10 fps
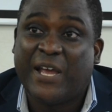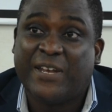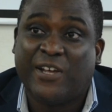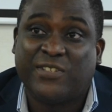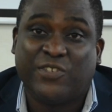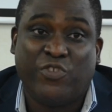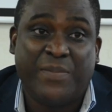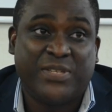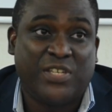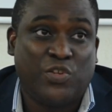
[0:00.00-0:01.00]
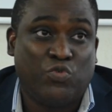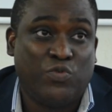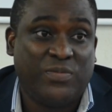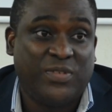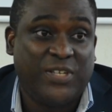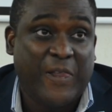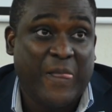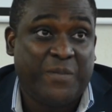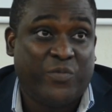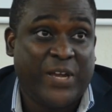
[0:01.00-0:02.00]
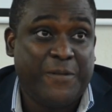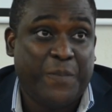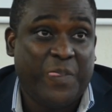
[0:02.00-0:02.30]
And Dr. Graham is in the room, right?